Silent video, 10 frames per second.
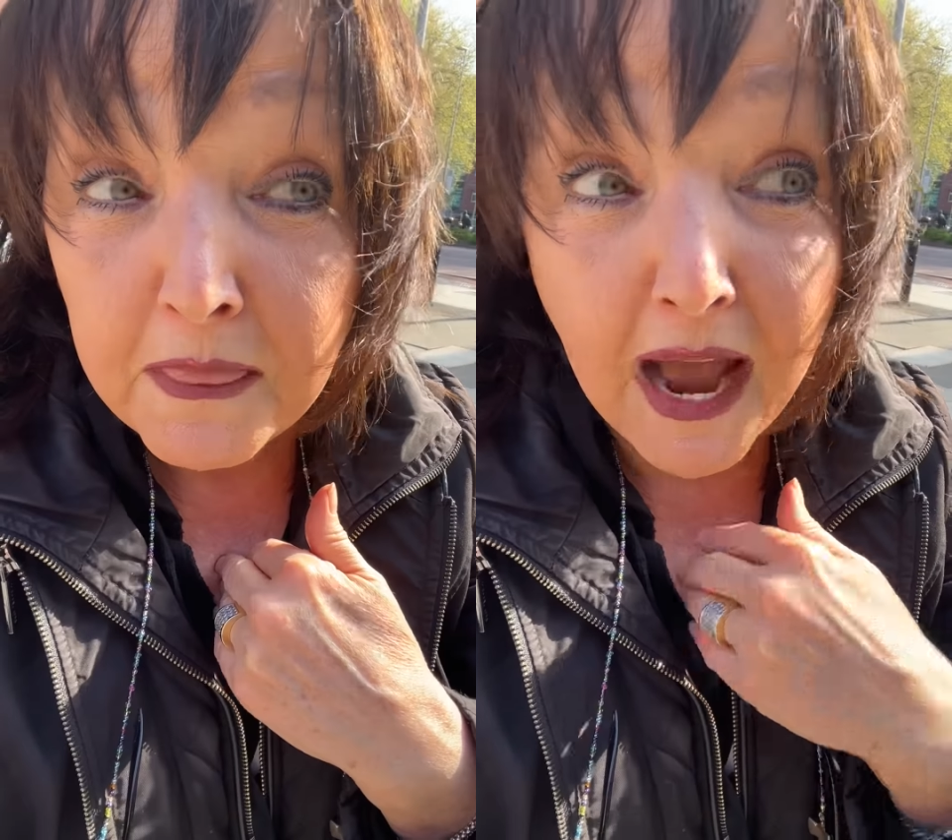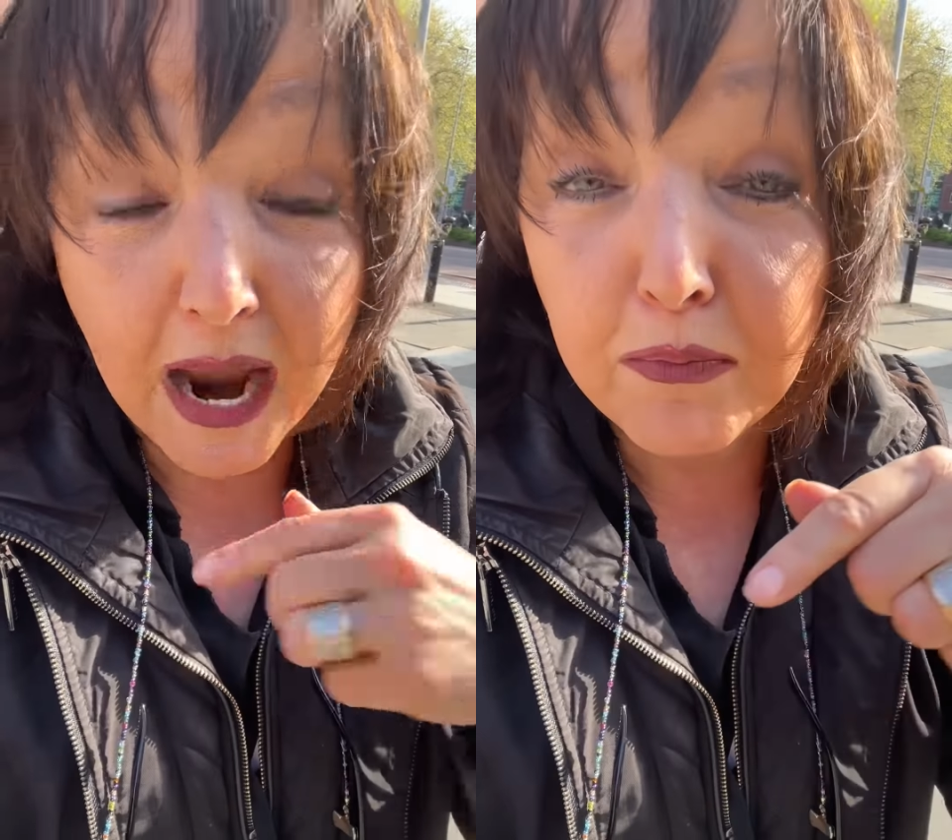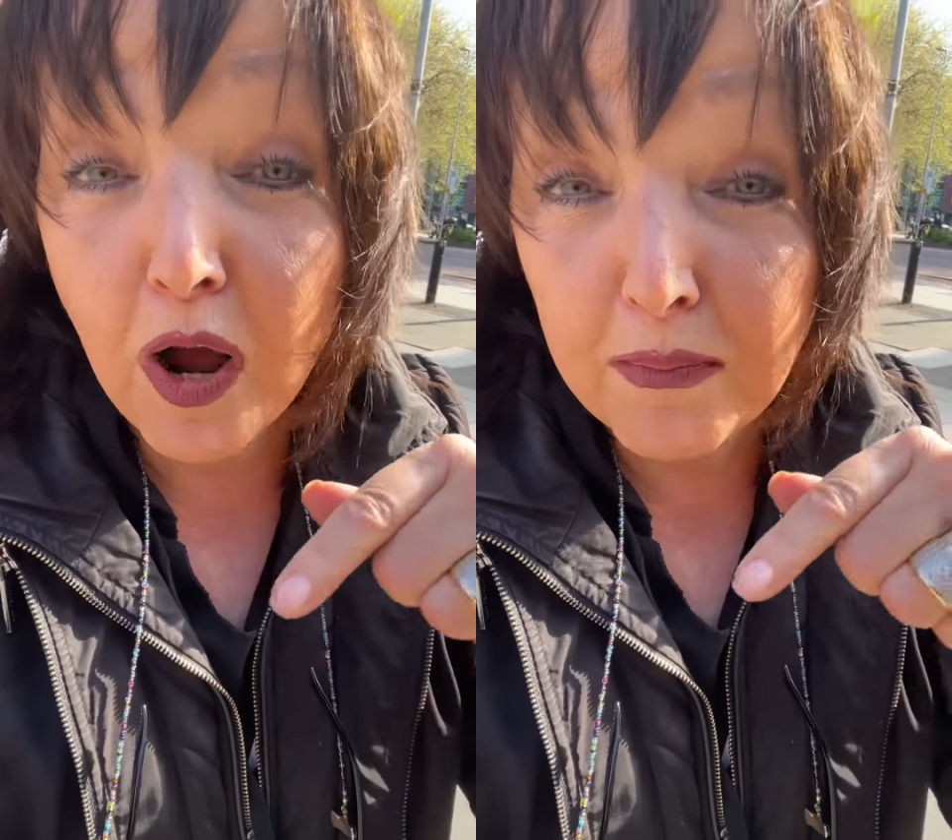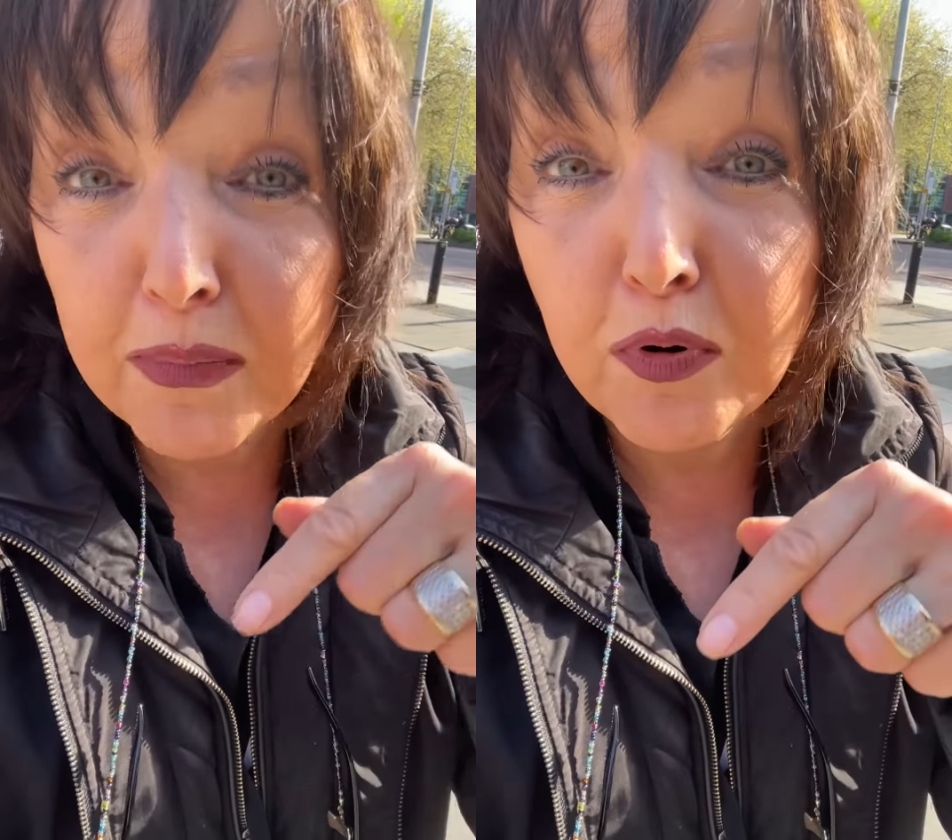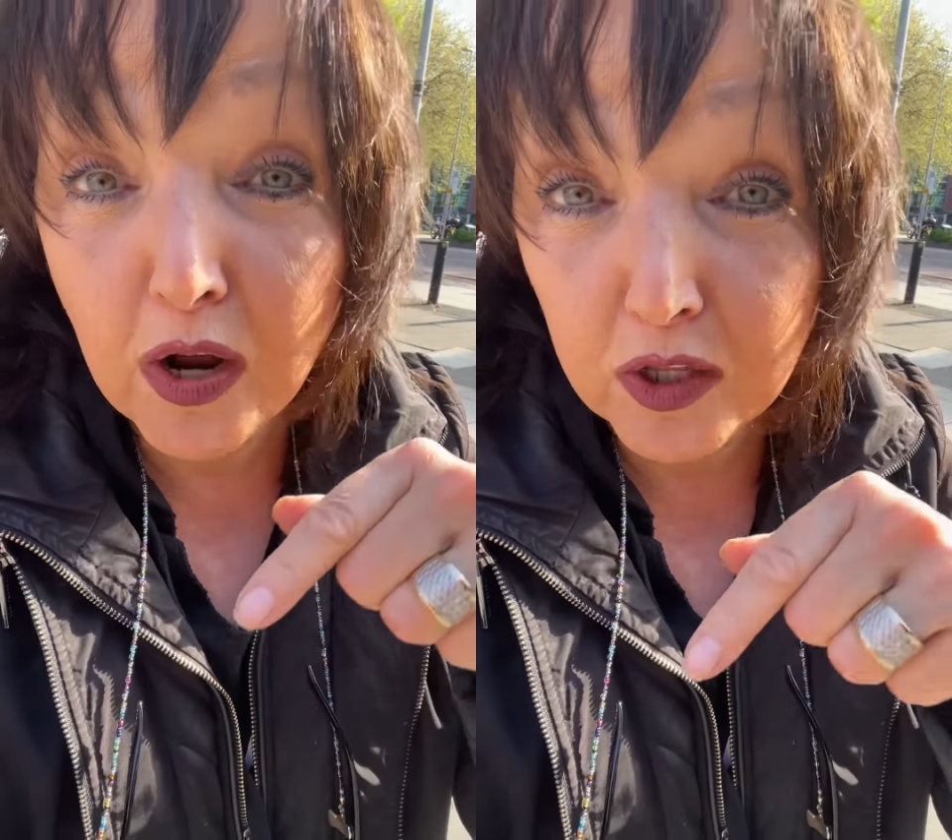I brought my
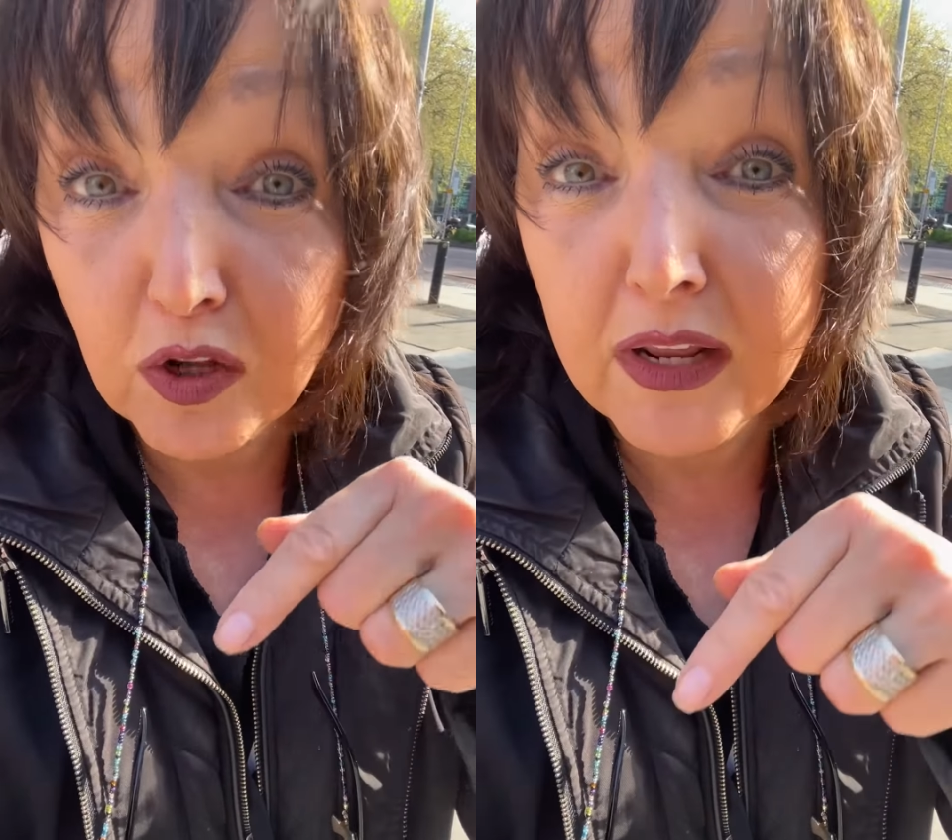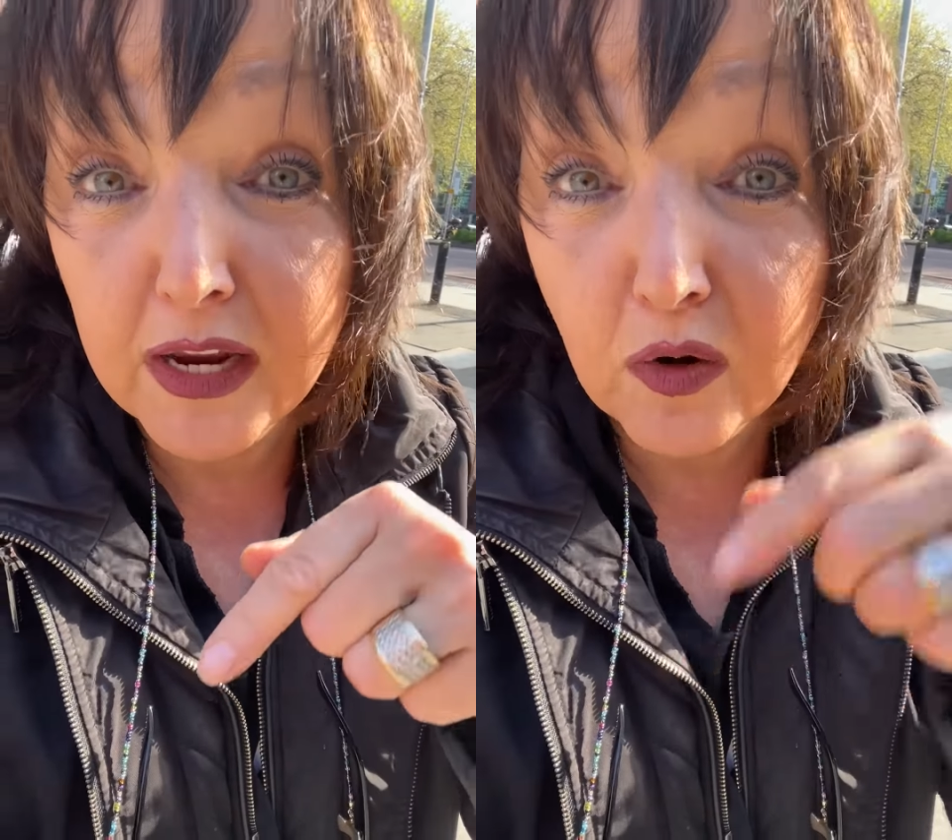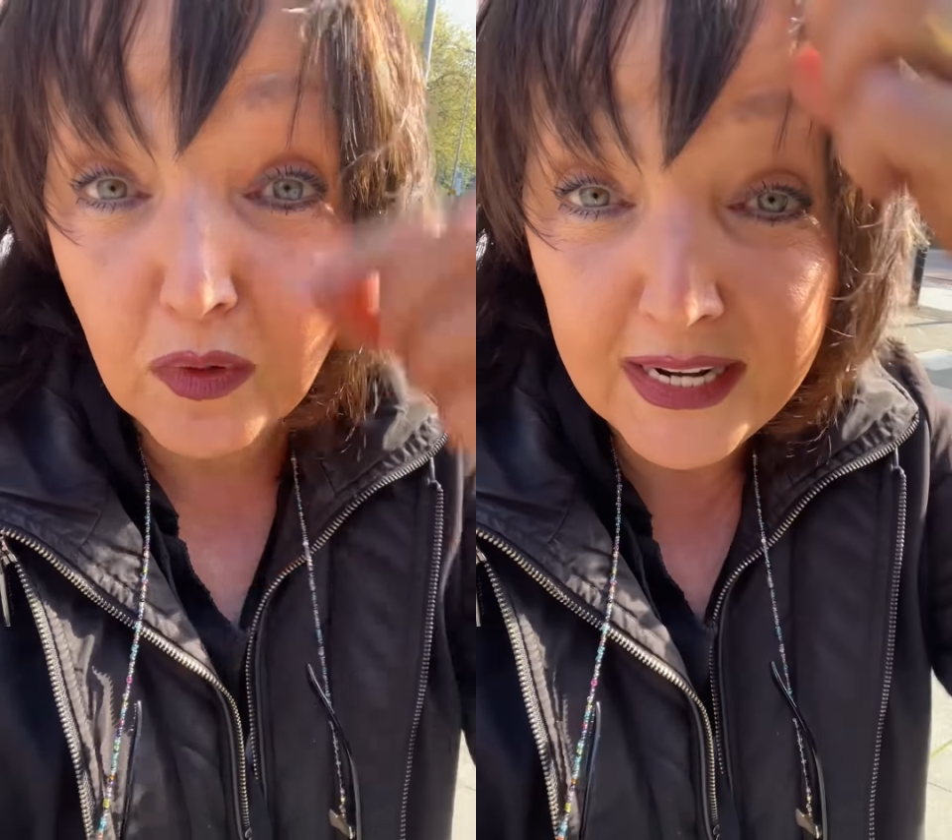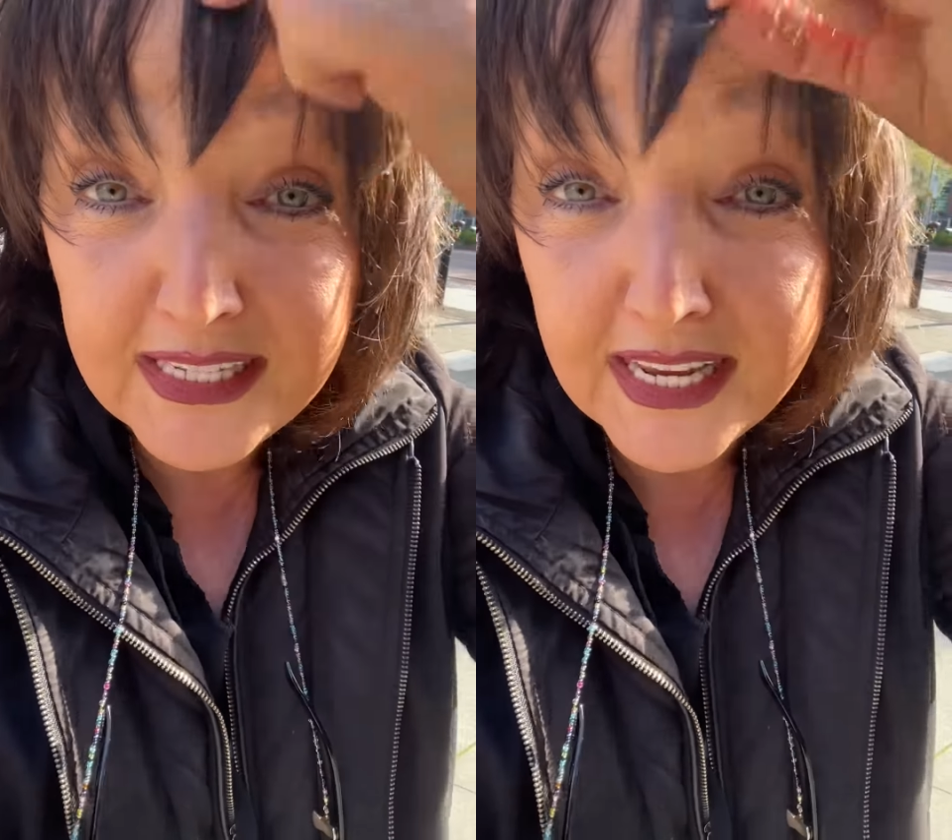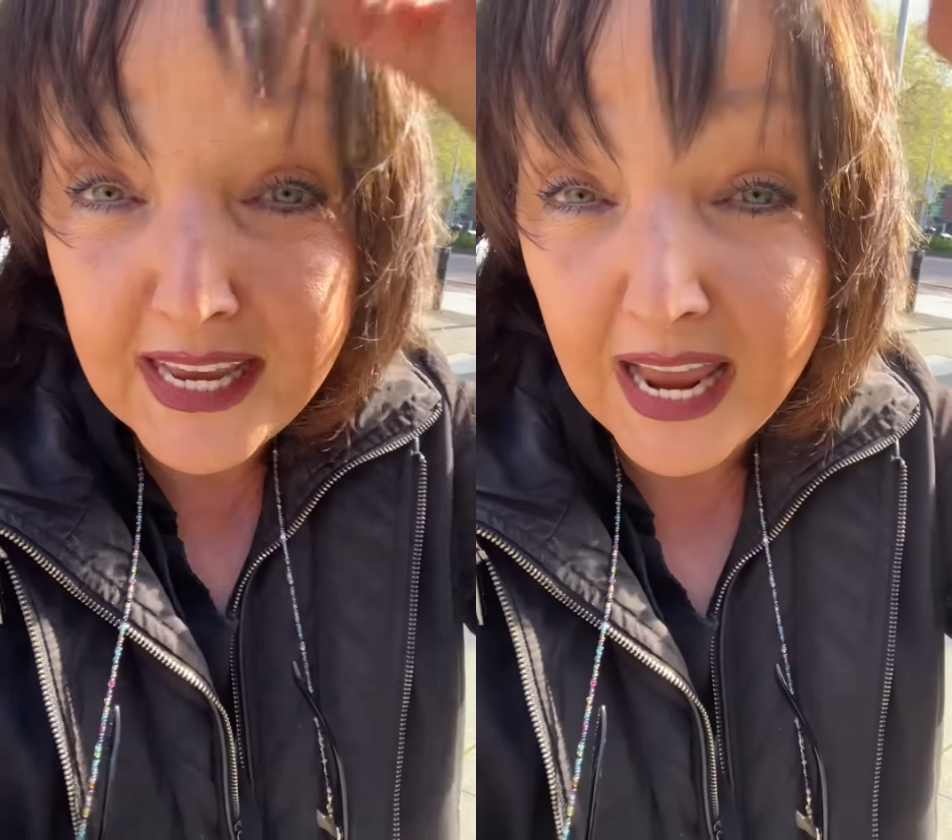prodigal here.
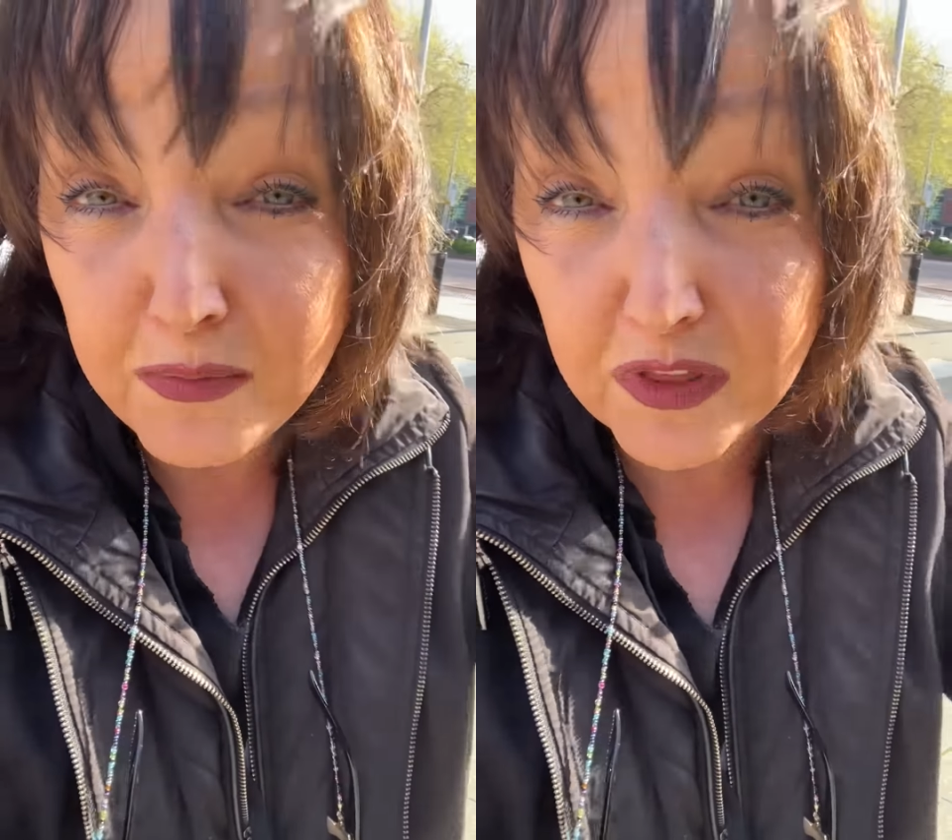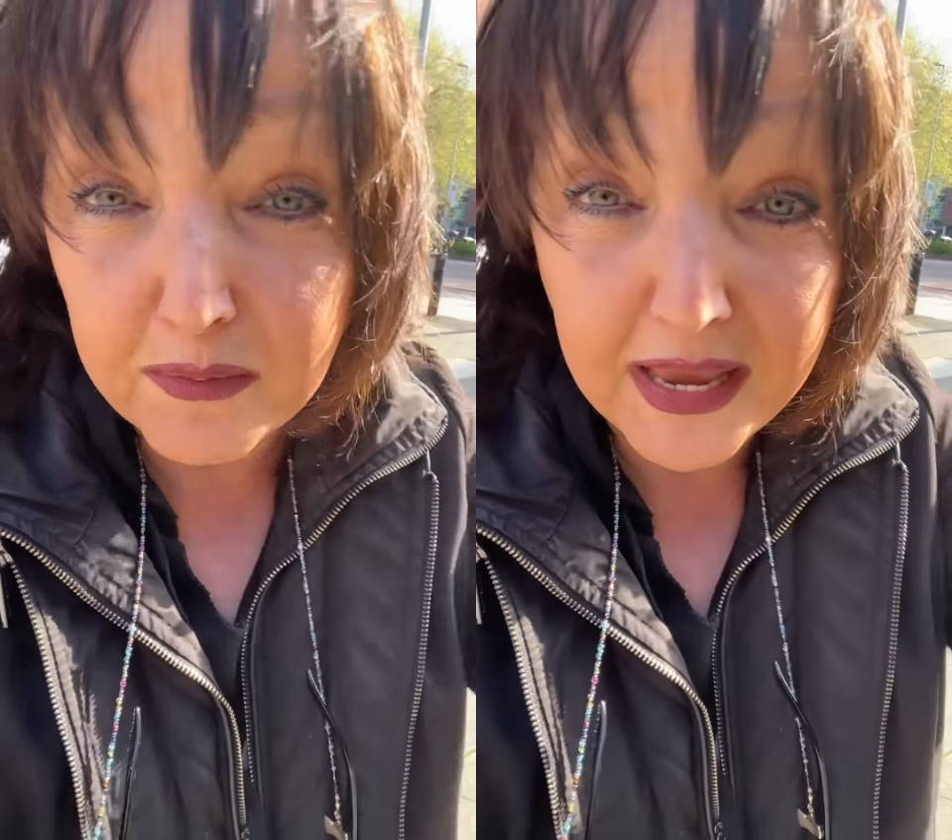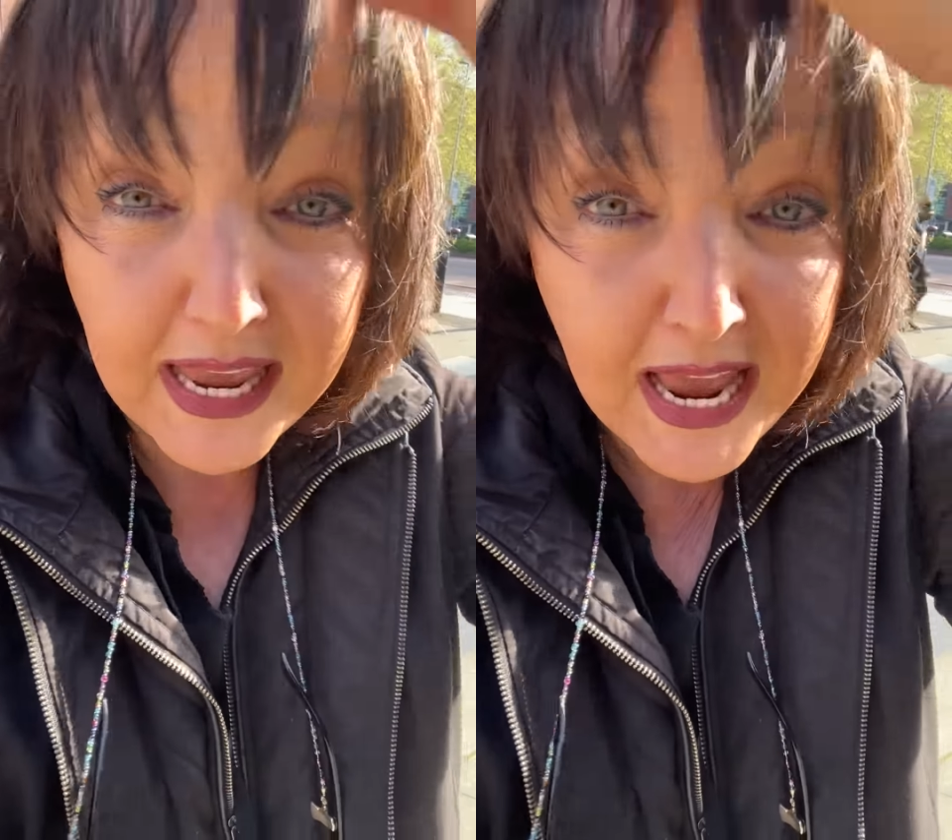Lindsay came with me